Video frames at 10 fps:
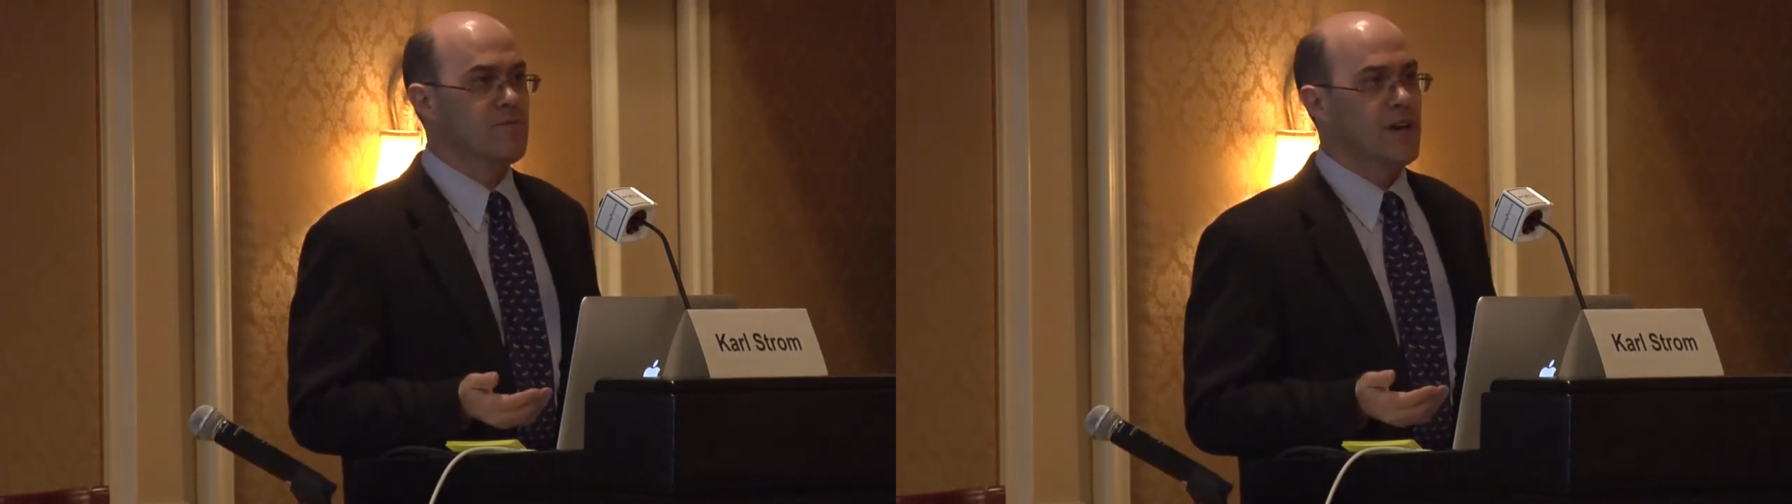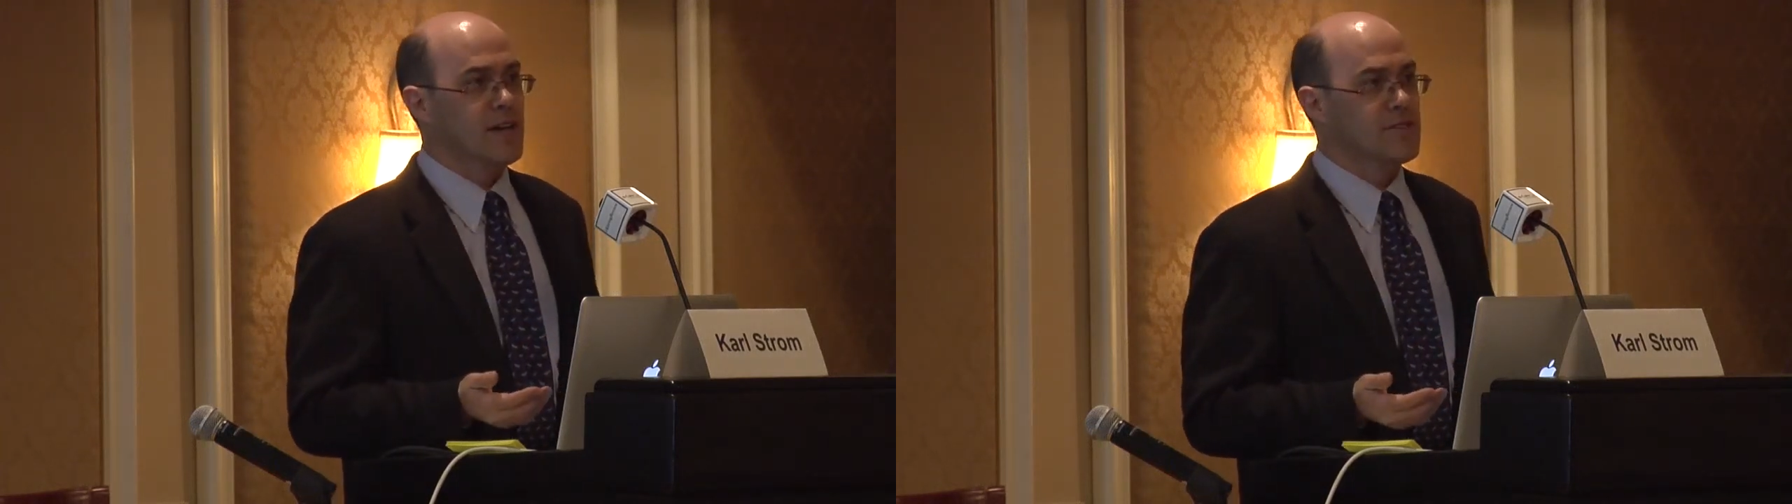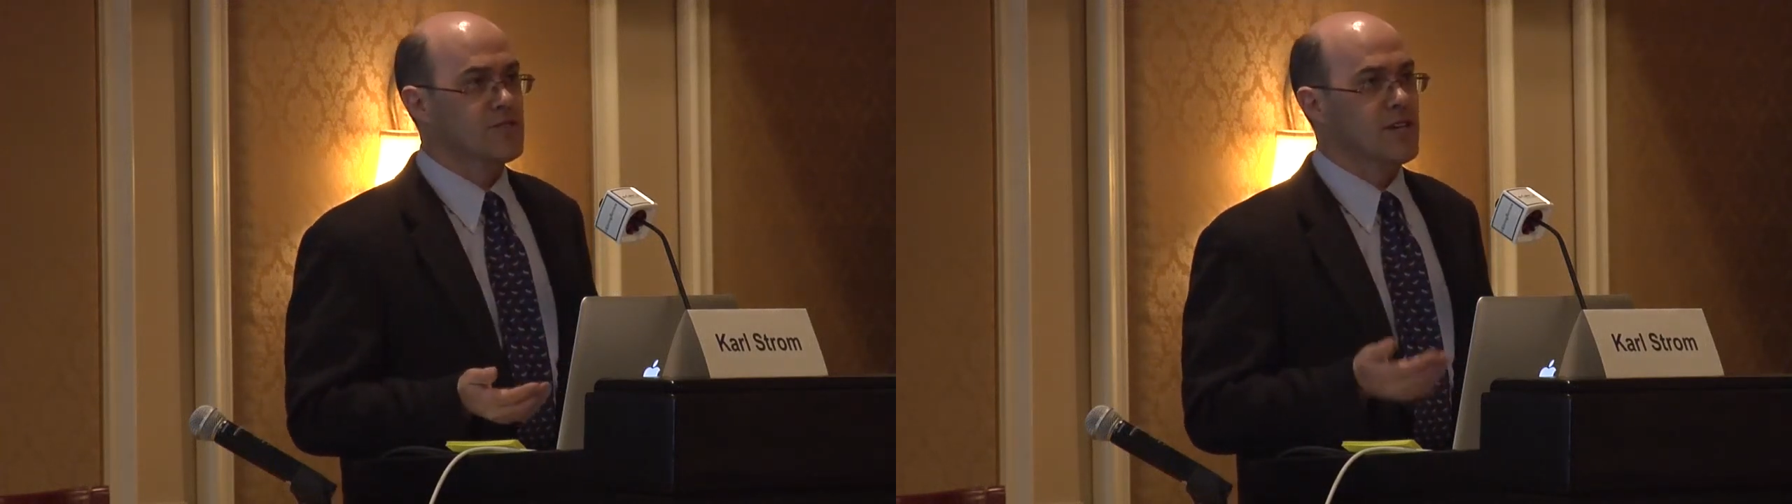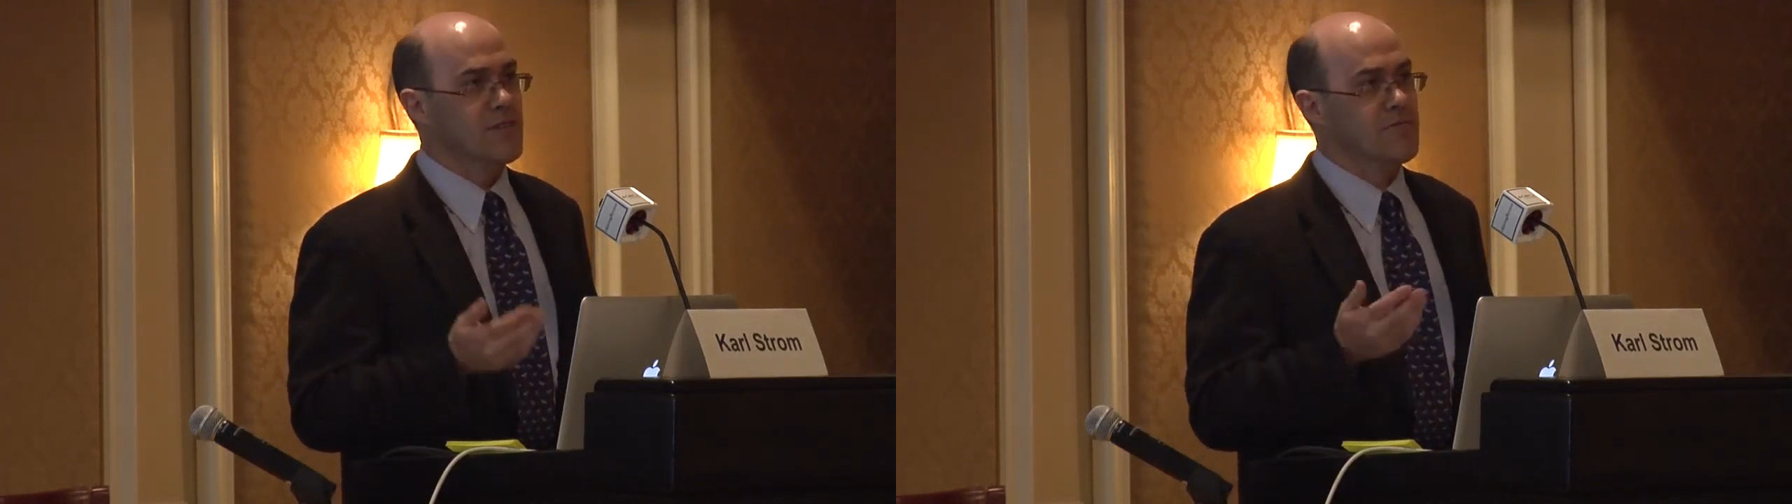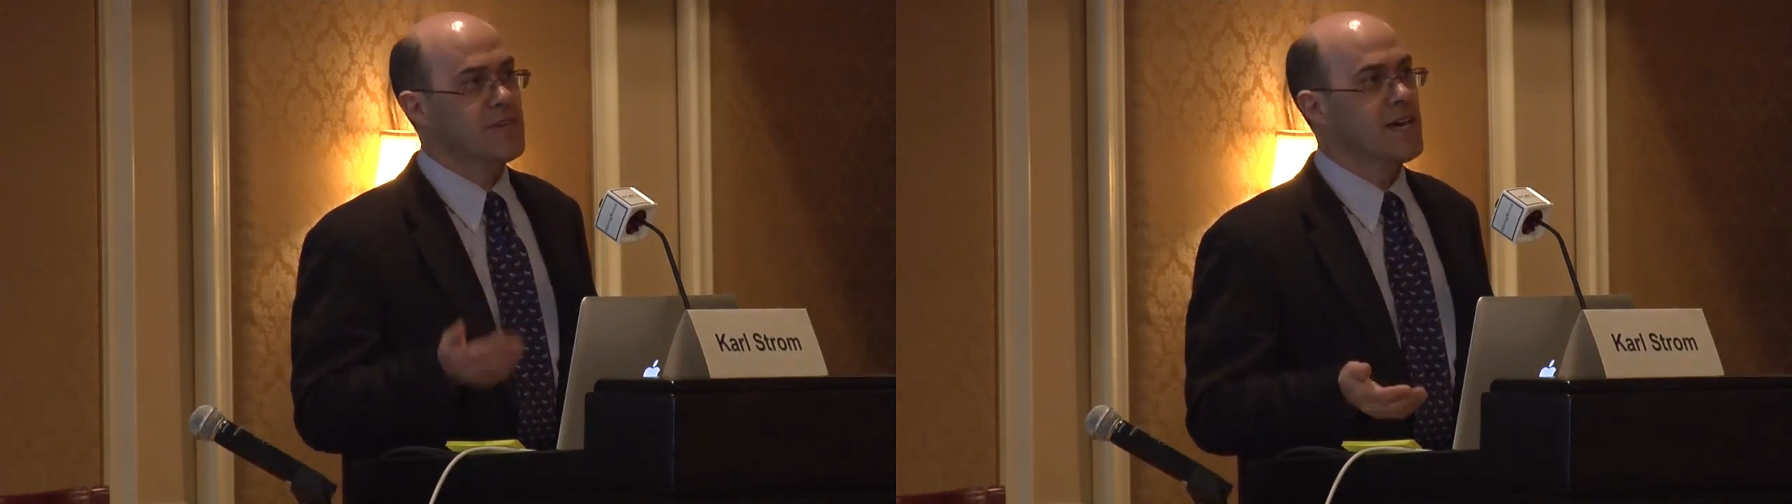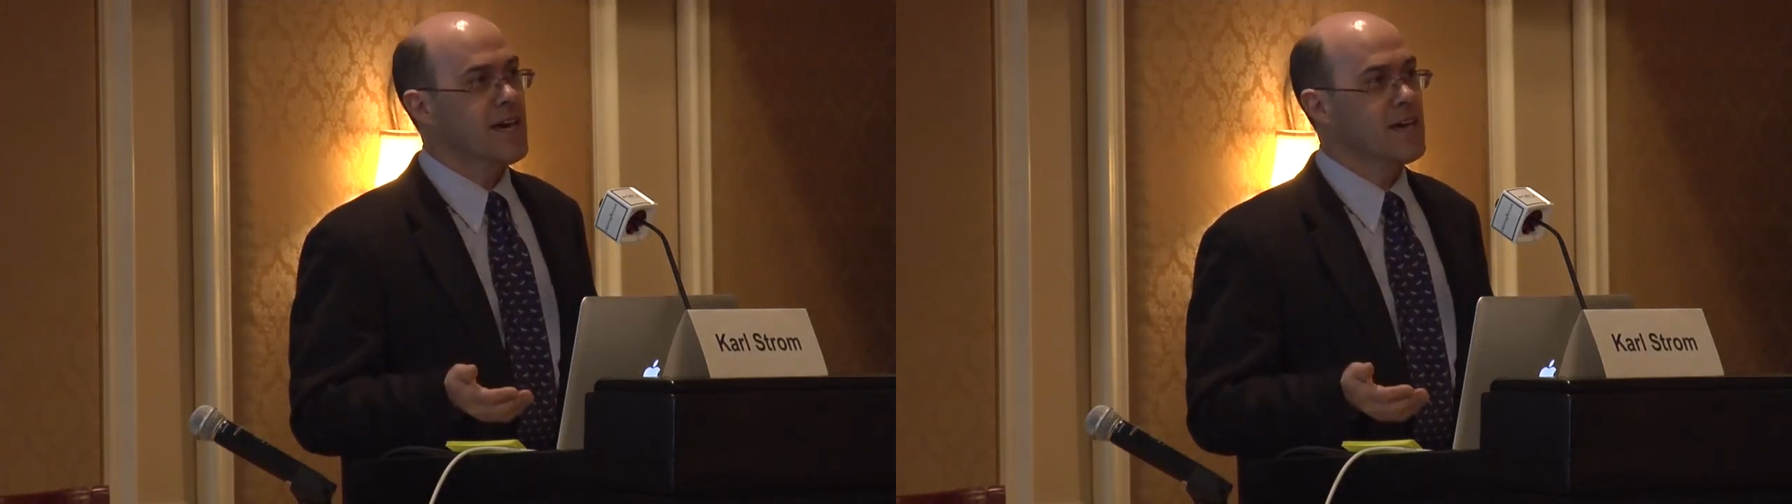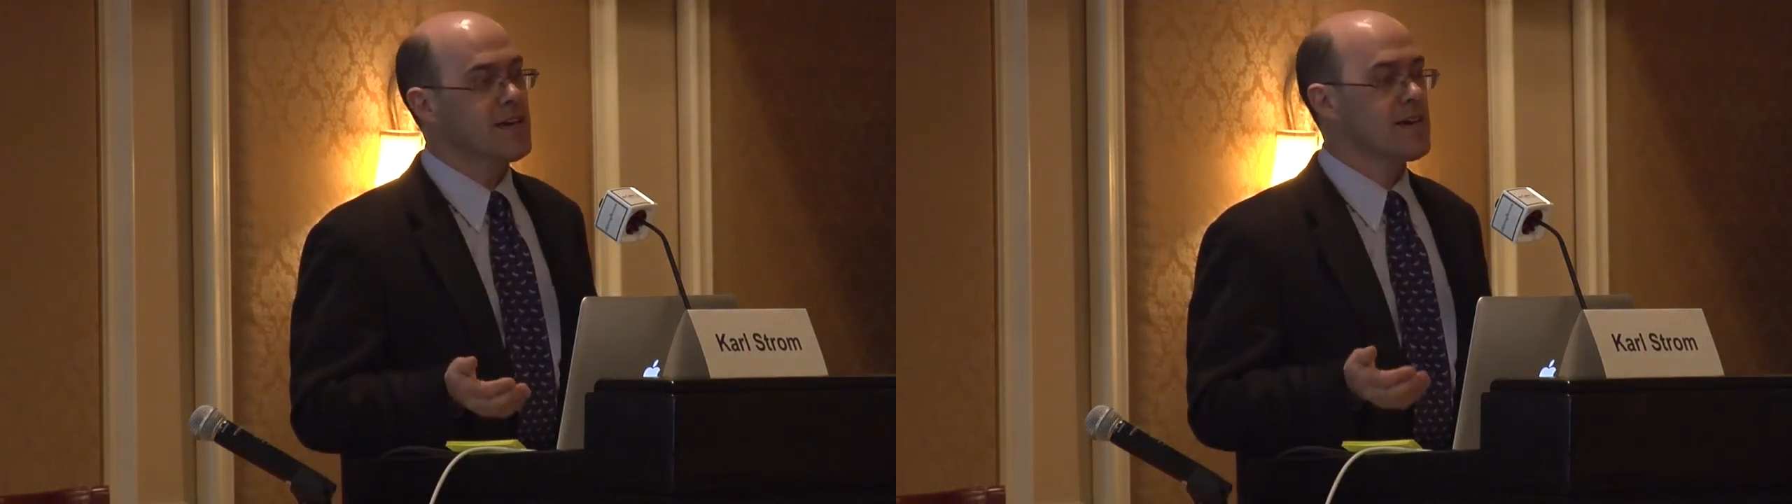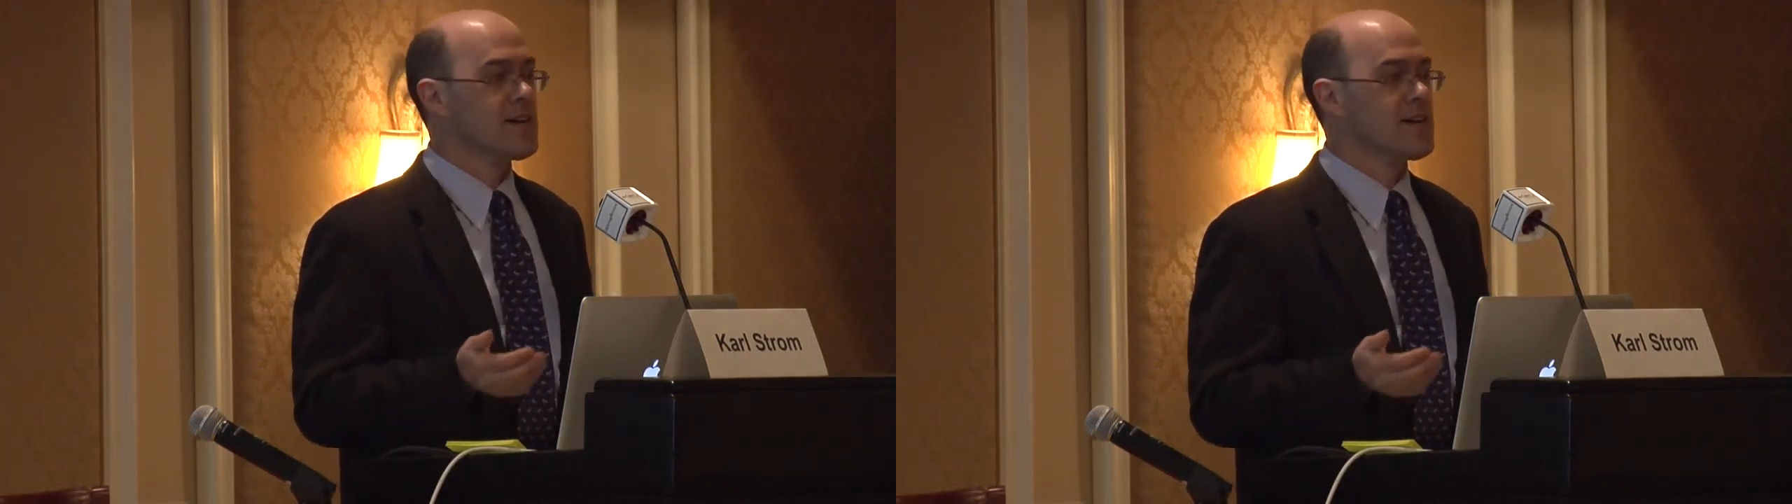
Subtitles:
factors like VA